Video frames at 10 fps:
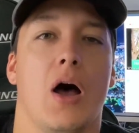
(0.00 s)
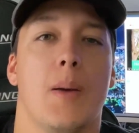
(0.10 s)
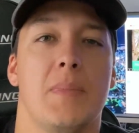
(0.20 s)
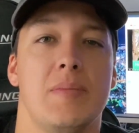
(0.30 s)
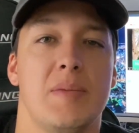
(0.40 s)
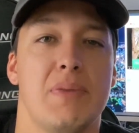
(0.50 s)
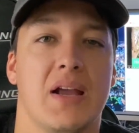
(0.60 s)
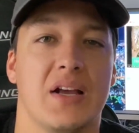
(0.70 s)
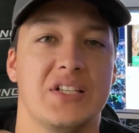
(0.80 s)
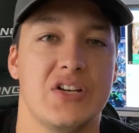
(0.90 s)
Maybe
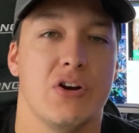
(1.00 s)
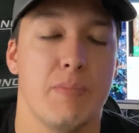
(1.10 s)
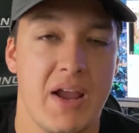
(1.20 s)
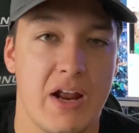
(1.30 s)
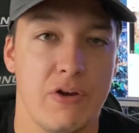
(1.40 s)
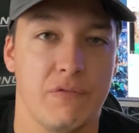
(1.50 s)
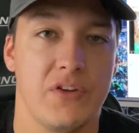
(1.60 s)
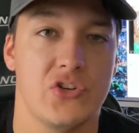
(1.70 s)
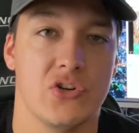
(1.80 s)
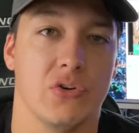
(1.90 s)
big exterior patio
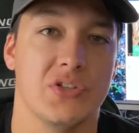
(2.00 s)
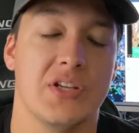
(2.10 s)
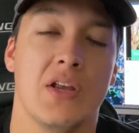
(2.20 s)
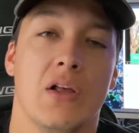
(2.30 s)
features